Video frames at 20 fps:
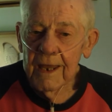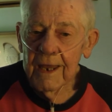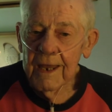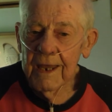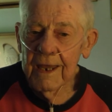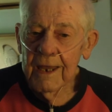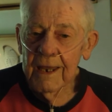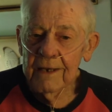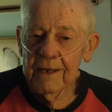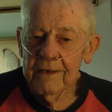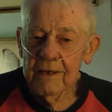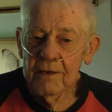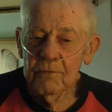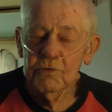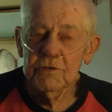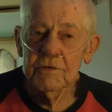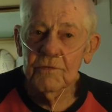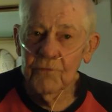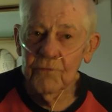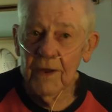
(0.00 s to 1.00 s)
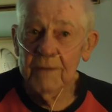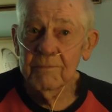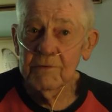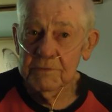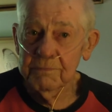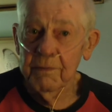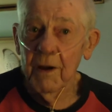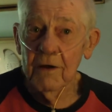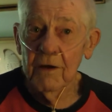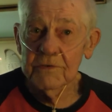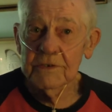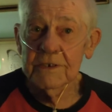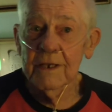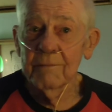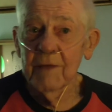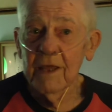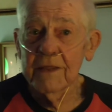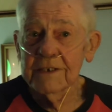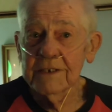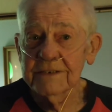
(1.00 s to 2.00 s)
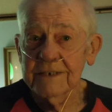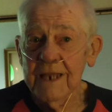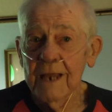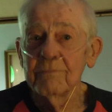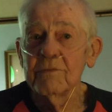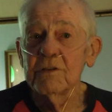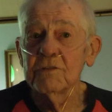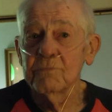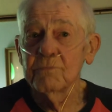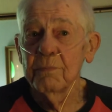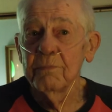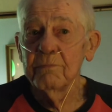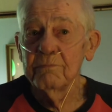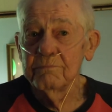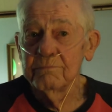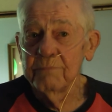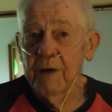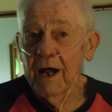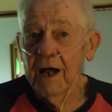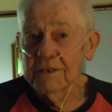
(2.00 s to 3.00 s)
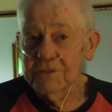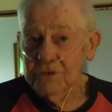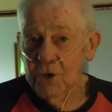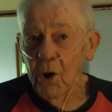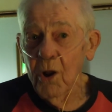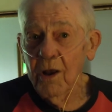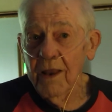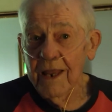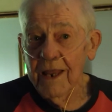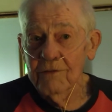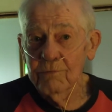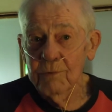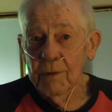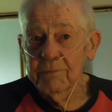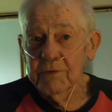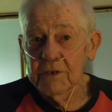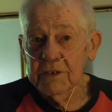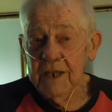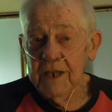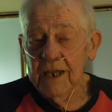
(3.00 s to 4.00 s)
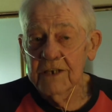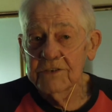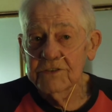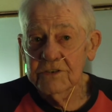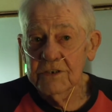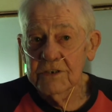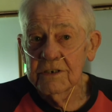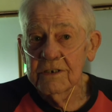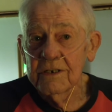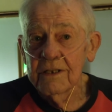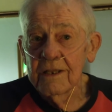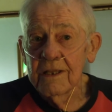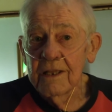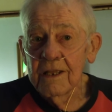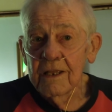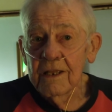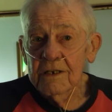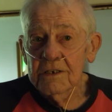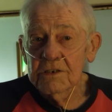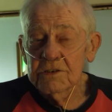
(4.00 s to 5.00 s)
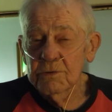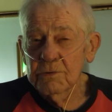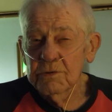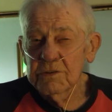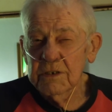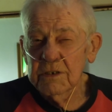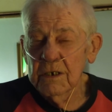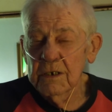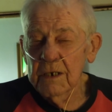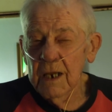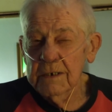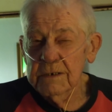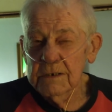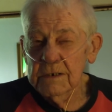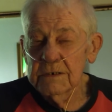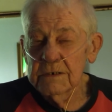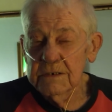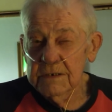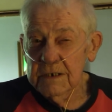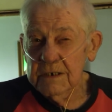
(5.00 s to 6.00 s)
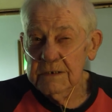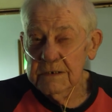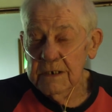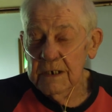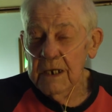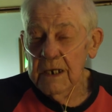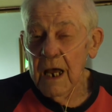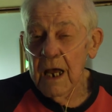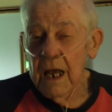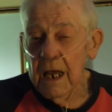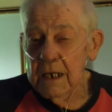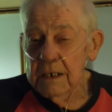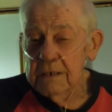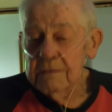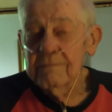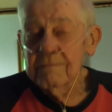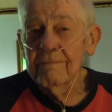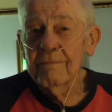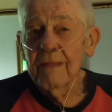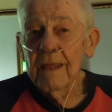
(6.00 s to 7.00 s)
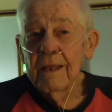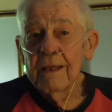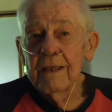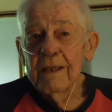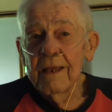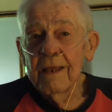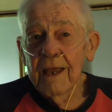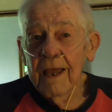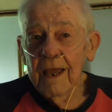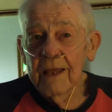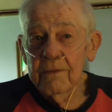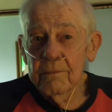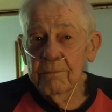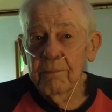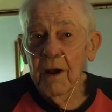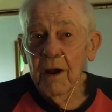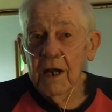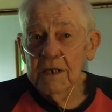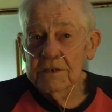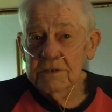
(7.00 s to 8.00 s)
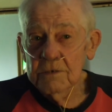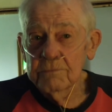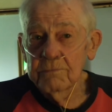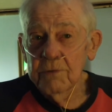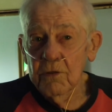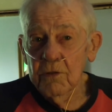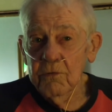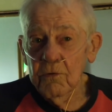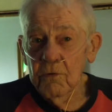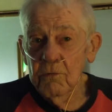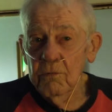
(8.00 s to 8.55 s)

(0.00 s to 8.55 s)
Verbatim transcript: And it was a famous bar at the time. By this time, the bars all had a reputation, because it was nineteen sixty-nine, and the bars had been